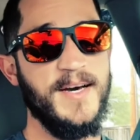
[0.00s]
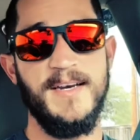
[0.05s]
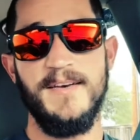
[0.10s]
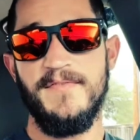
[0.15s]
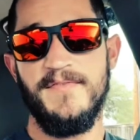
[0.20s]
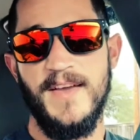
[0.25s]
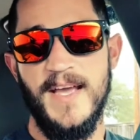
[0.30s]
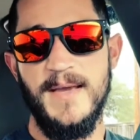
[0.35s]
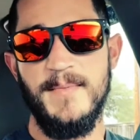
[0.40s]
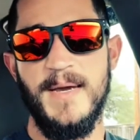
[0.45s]
if,
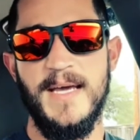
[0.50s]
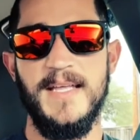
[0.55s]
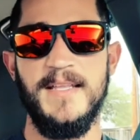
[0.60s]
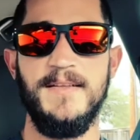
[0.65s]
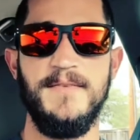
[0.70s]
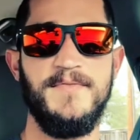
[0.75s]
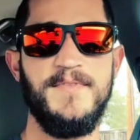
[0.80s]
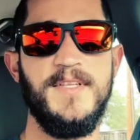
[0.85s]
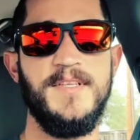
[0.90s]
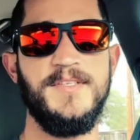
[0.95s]
hey man,
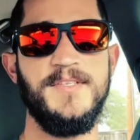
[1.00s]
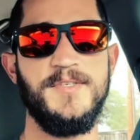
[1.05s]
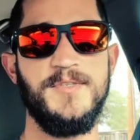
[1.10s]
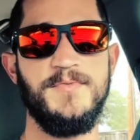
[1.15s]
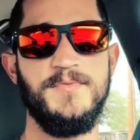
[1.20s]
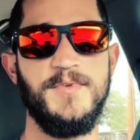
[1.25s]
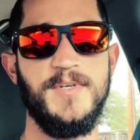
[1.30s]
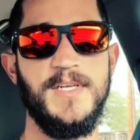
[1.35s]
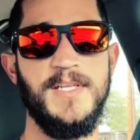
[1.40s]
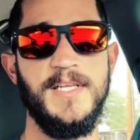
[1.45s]
if this is
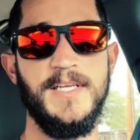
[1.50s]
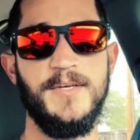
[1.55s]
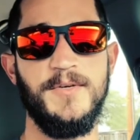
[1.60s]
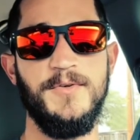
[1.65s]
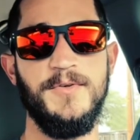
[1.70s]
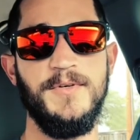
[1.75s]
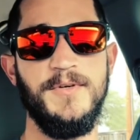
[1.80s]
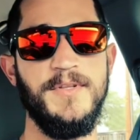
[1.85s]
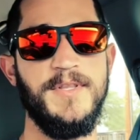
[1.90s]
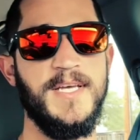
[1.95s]
really cool,